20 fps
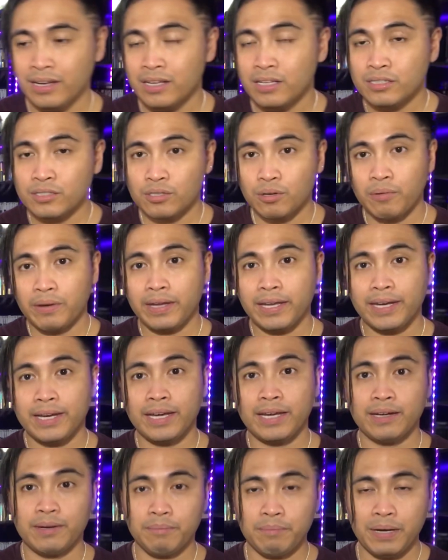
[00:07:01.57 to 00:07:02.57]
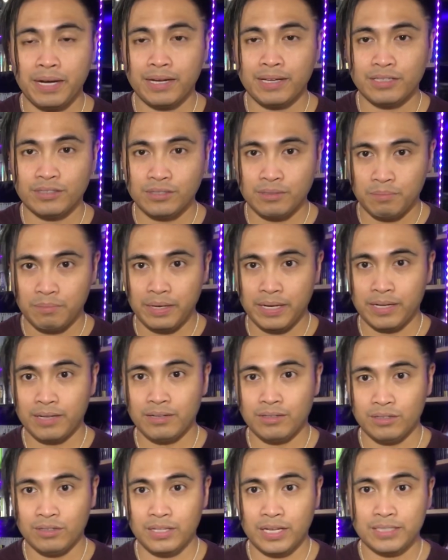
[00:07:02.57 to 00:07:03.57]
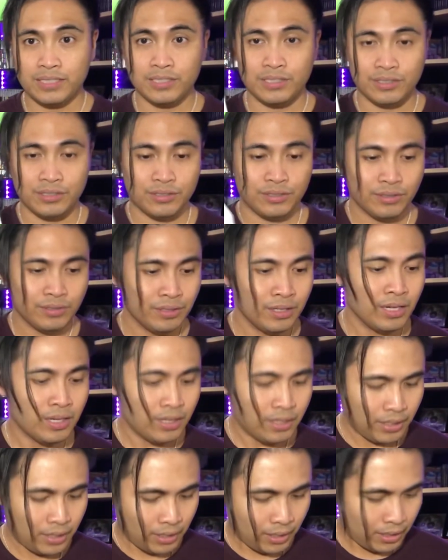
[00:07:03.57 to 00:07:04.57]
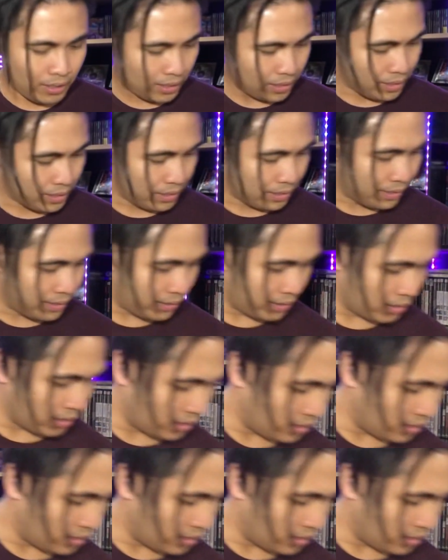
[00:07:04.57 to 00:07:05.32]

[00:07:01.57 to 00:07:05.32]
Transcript: so I can add it back into my collection. And